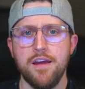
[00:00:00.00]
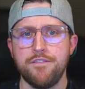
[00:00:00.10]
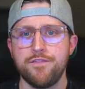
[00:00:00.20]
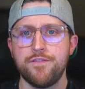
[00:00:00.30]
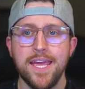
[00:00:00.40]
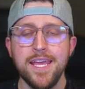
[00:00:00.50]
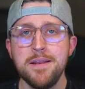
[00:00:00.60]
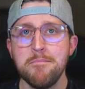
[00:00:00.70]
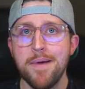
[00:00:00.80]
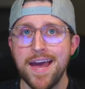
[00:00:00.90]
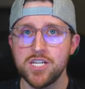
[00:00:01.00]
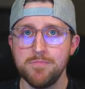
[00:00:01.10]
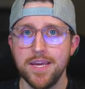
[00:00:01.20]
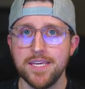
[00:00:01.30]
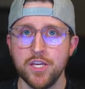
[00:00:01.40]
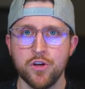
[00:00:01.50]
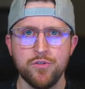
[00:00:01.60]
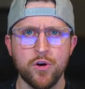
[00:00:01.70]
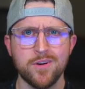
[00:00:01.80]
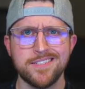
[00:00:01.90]
if in matchmaking you're
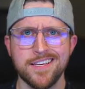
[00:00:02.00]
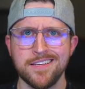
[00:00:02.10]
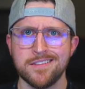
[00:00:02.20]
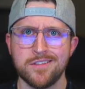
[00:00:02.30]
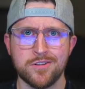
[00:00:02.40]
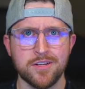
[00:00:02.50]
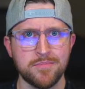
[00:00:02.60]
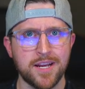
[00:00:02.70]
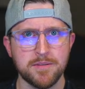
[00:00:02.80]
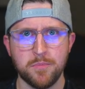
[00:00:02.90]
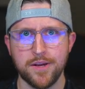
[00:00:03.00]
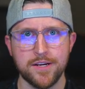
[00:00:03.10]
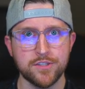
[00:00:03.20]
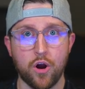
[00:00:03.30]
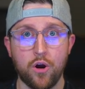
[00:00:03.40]
noticing sometimes players